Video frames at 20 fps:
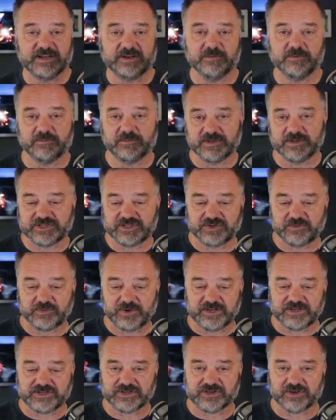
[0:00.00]
When we
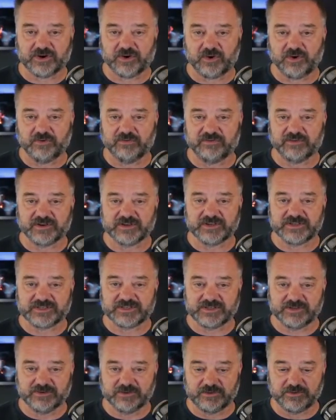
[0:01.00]
switch over
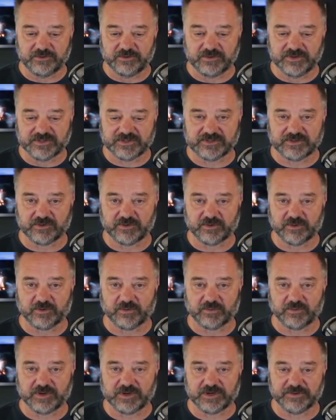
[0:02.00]
to the solar
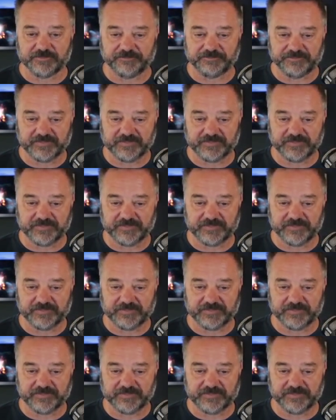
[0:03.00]
one,